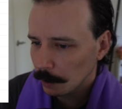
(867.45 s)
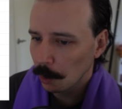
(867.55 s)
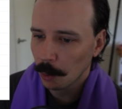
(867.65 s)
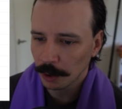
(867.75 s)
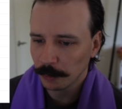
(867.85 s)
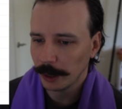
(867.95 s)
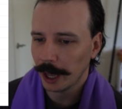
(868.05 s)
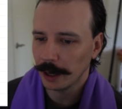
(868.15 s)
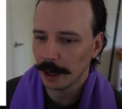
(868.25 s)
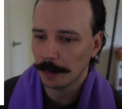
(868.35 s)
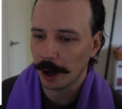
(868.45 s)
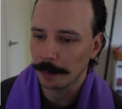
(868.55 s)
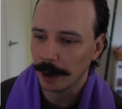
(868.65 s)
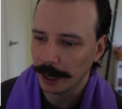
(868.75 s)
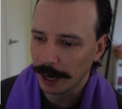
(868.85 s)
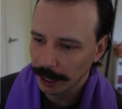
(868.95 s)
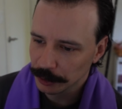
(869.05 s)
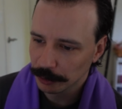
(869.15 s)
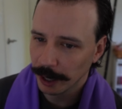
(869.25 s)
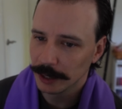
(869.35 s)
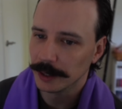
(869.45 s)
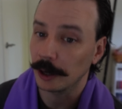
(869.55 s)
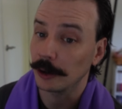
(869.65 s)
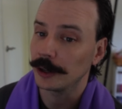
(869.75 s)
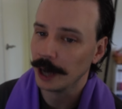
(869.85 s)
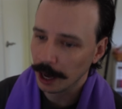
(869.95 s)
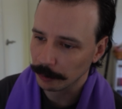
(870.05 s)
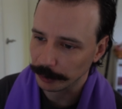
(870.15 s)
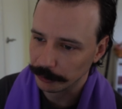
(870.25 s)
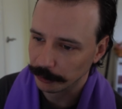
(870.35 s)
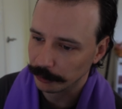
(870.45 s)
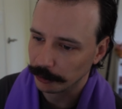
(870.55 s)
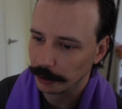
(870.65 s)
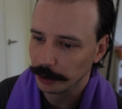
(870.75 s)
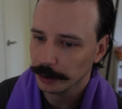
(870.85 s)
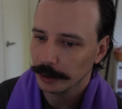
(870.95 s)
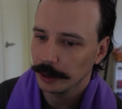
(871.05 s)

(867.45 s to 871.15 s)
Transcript: Or if we end up on my extracts that are not Researcher,